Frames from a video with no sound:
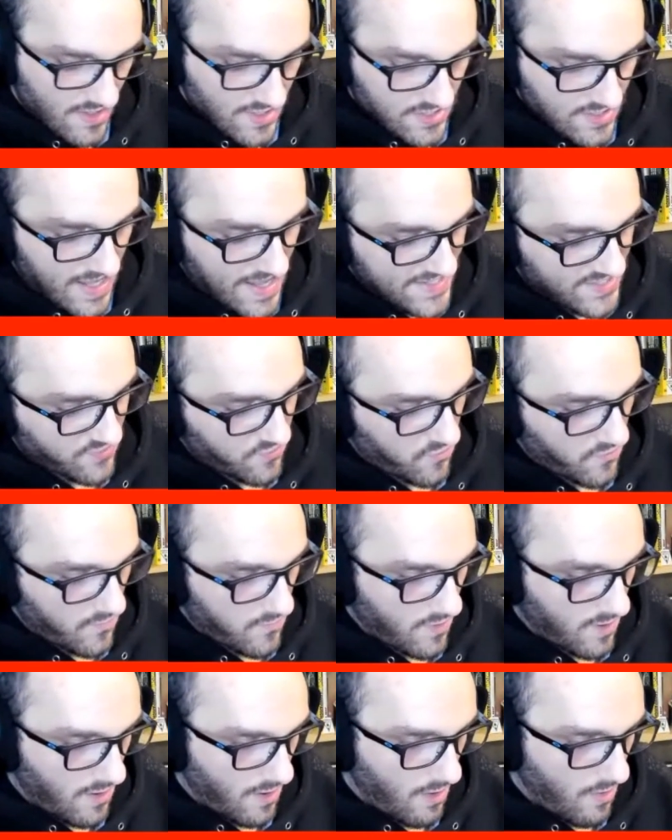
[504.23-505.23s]
So that's
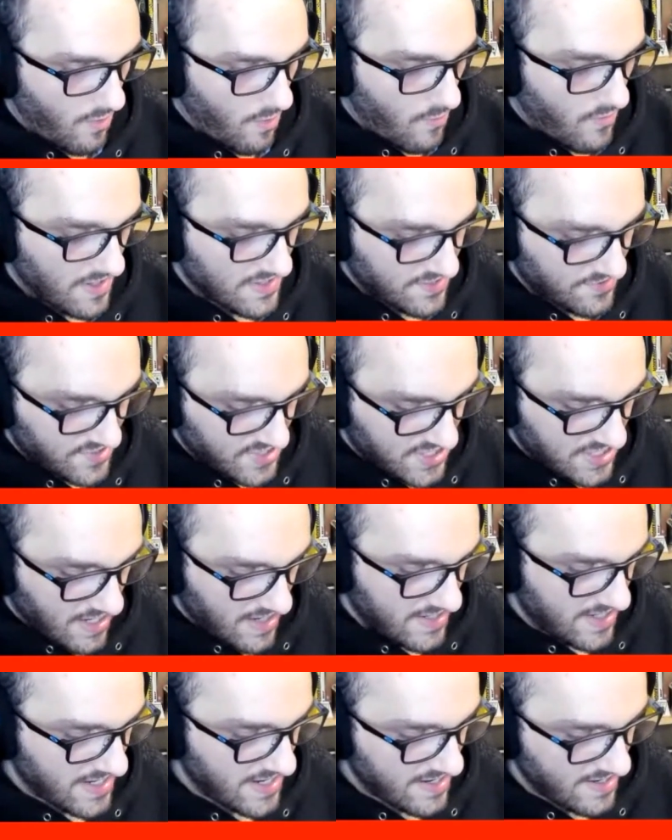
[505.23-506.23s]
what they're
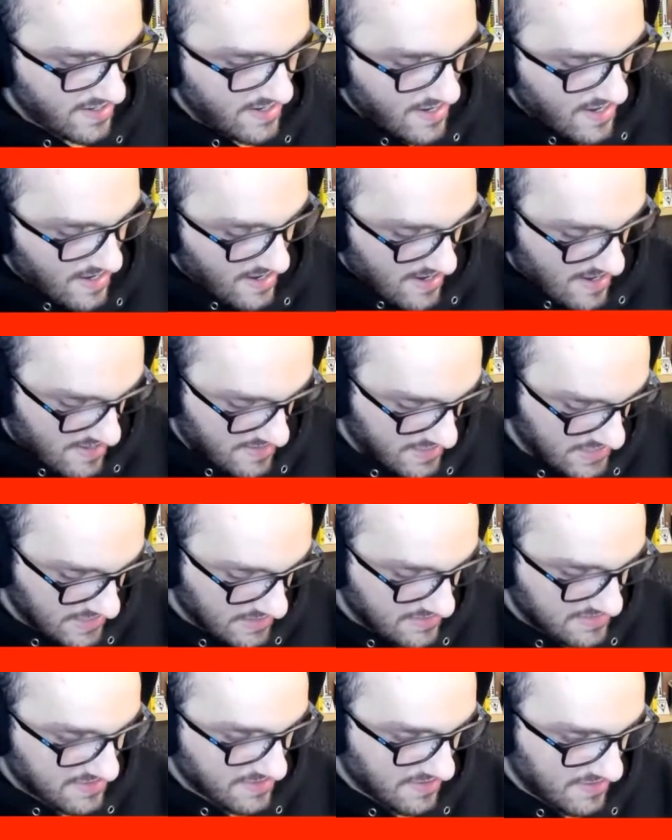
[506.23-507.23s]
studying,
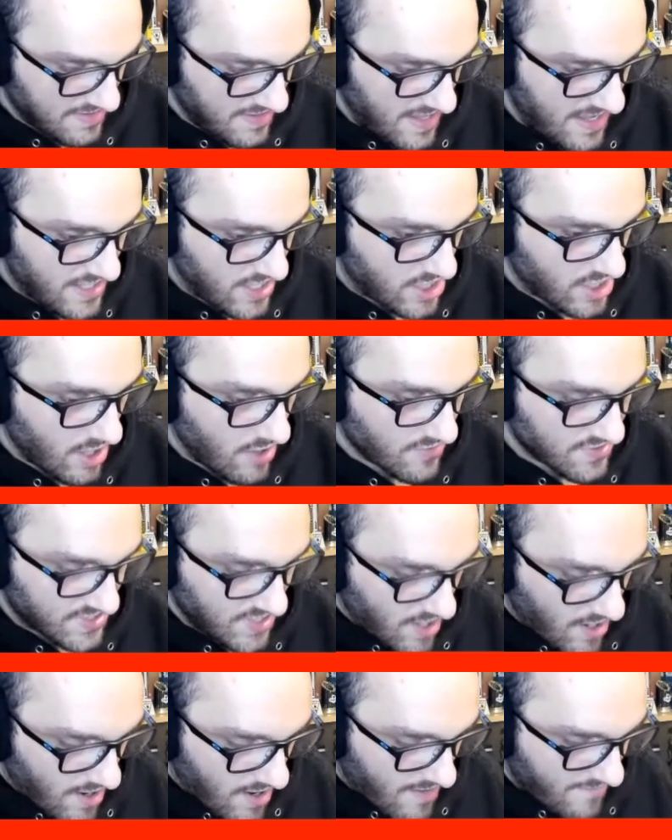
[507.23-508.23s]
and it goes
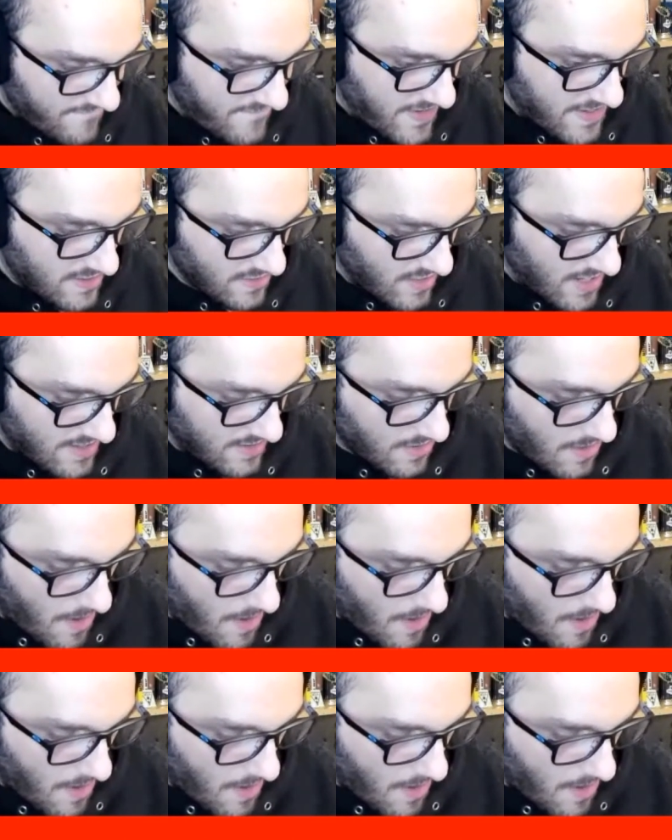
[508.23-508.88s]
off and it like